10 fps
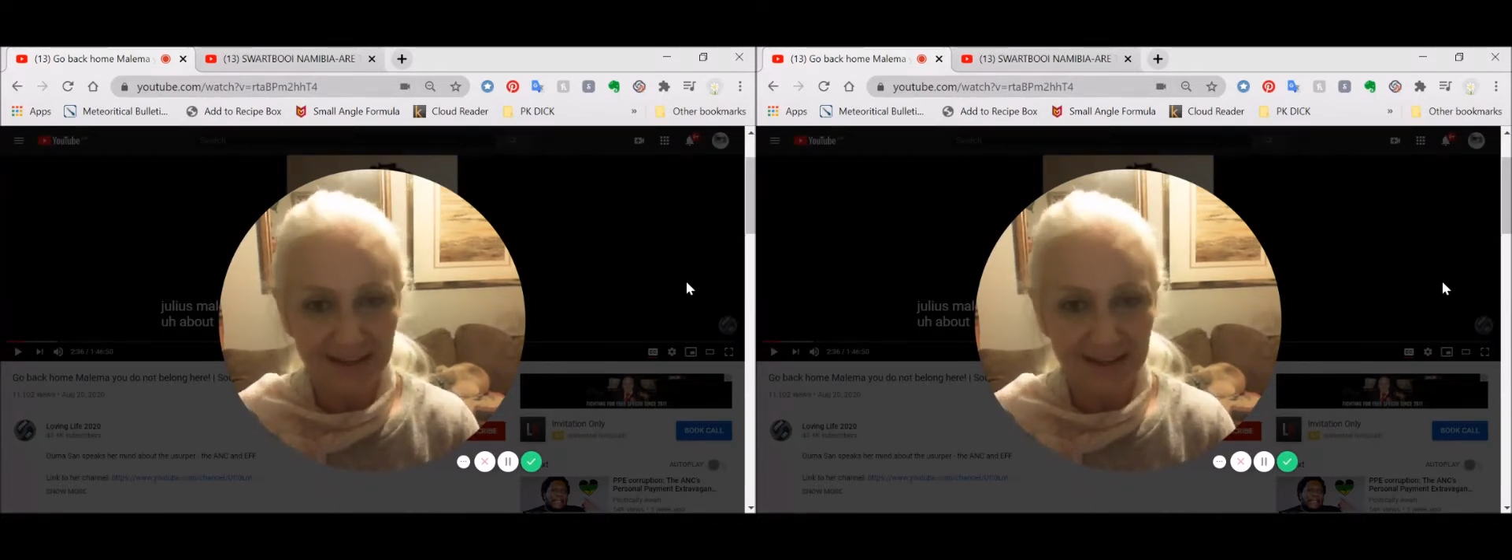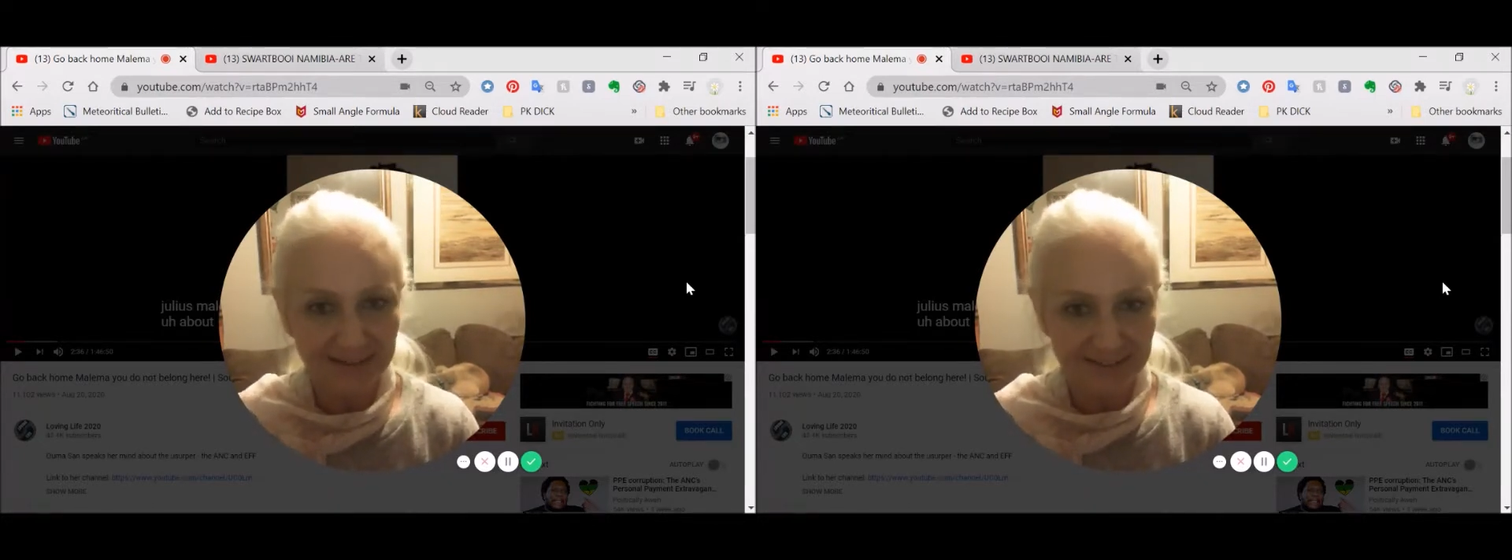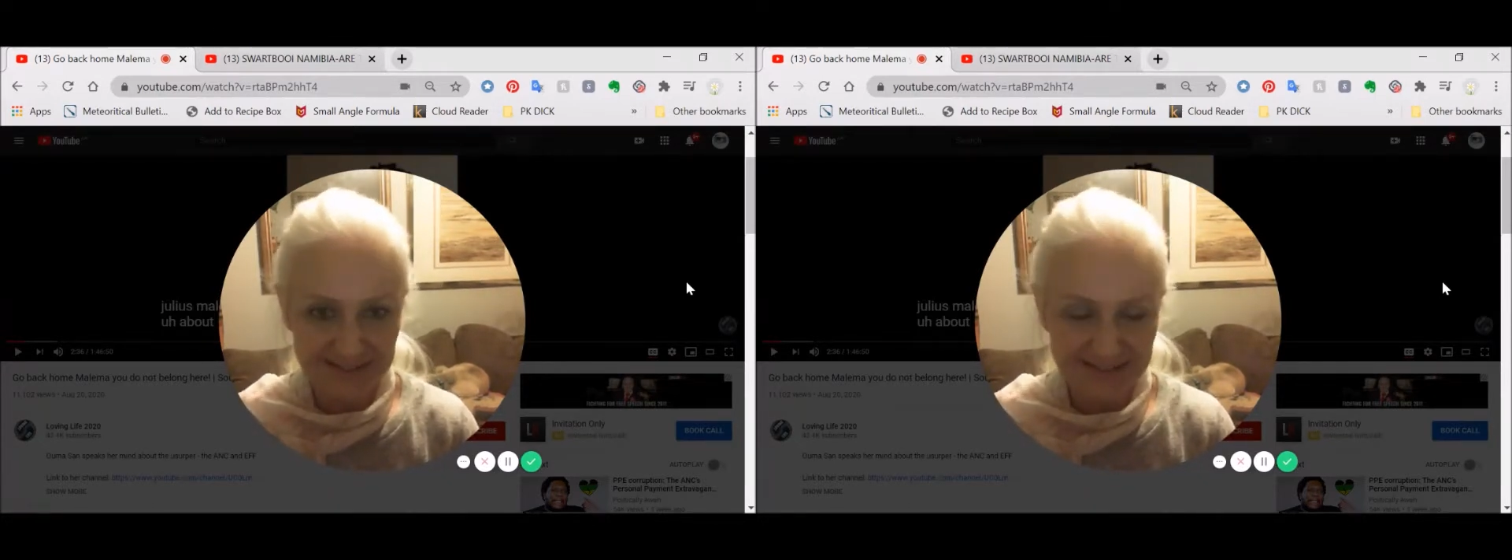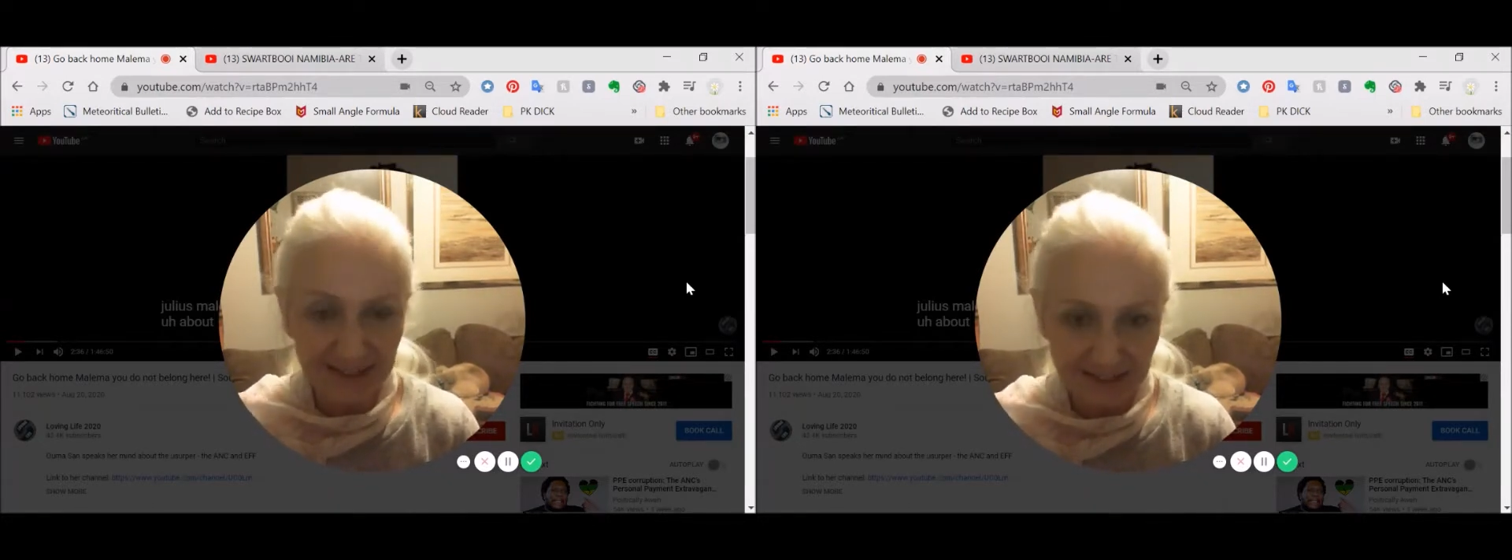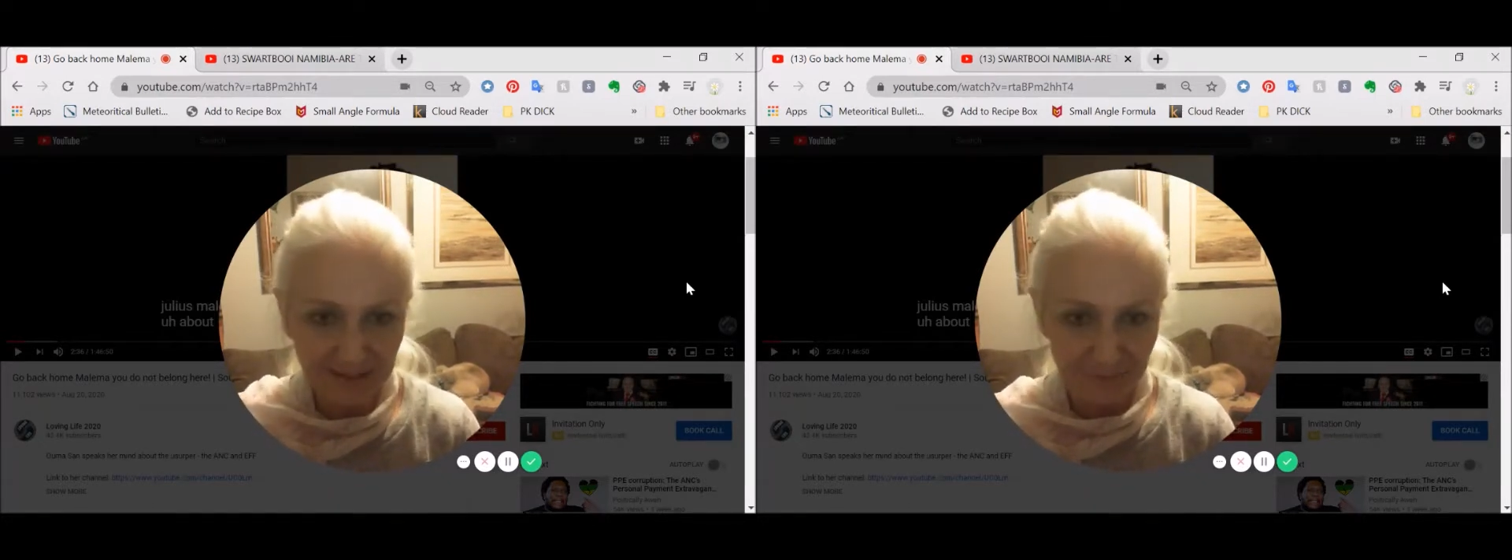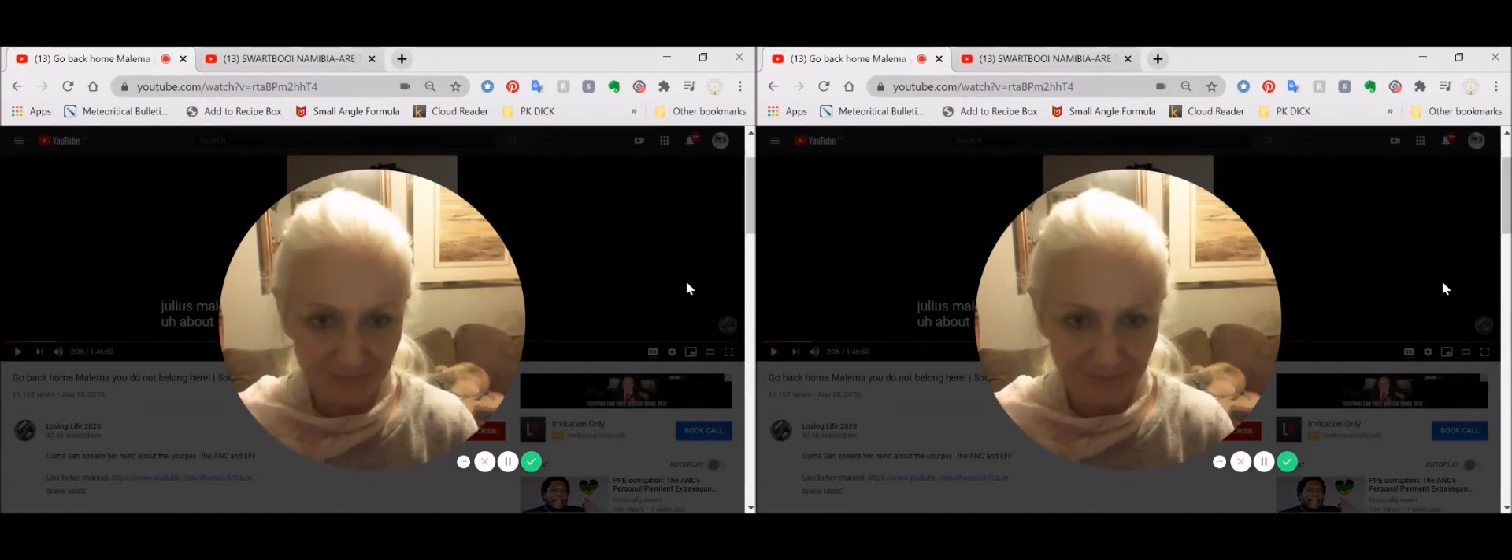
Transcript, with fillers: and take